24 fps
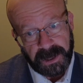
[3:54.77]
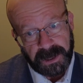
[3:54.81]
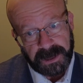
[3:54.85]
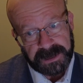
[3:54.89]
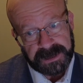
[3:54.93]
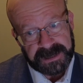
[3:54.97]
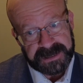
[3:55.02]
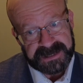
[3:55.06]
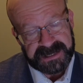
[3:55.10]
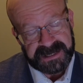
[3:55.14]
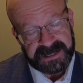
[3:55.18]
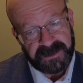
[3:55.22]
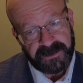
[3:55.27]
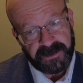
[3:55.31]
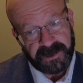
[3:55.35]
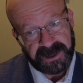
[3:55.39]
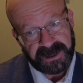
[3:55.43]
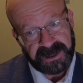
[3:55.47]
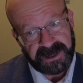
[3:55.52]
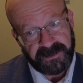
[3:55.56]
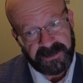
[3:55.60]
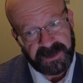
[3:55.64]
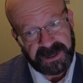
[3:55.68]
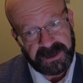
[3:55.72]
let's see, where
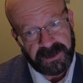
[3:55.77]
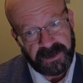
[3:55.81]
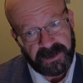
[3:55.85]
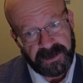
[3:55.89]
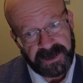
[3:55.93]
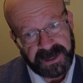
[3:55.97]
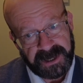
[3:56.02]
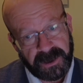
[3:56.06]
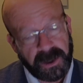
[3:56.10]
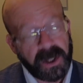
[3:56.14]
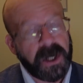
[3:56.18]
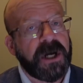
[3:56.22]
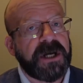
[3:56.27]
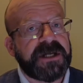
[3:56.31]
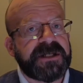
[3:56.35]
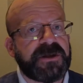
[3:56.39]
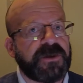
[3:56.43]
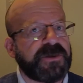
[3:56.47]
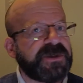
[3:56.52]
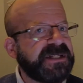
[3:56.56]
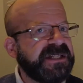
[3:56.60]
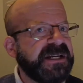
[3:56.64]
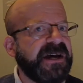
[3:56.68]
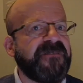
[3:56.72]
can we go here? So
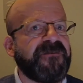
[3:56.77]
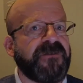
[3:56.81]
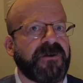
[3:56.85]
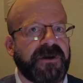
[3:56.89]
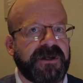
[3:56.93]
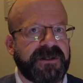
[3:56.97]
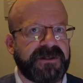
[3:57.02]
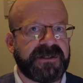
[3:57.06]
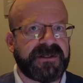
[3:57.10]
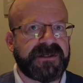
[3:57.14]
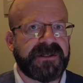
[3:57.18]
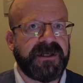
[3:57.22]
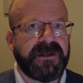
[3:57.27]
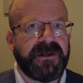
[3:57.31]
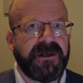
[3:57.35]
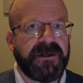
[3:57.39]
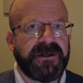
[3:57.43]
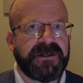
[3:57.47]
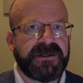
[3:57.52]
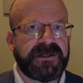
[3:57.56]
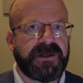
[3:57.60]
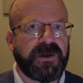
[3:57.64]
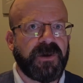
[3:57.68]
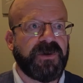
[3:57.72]
severance.
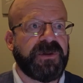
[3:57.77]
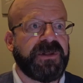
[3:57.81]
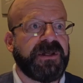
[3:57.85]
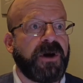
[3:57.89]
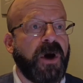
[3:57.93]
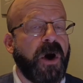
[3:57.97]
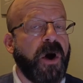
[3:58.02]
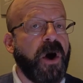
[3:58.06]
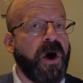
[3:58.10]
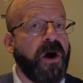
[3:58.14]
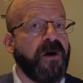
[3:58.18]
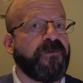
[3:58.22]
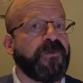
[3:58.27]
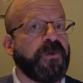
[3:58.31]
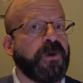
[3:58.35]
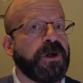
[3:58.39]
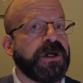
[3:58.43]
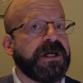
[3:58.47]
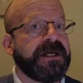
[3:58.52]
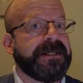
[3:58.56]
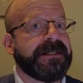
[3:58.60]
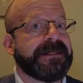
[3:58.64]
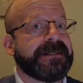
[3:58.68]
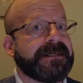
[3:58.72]
So the offer
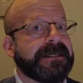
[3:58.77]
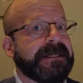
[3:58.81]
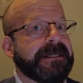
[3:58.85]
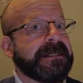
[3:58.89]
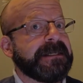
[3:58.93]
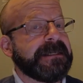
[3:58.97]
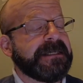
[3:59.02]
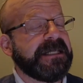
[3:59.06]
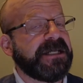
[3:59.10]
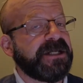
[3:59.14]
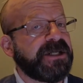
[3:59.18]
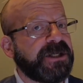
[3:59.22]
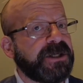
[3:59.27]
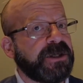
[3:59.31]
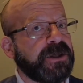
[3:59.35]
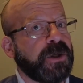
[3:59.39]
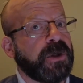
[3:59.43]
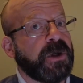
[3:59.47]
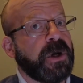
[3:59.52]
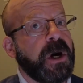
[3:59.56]
is conditional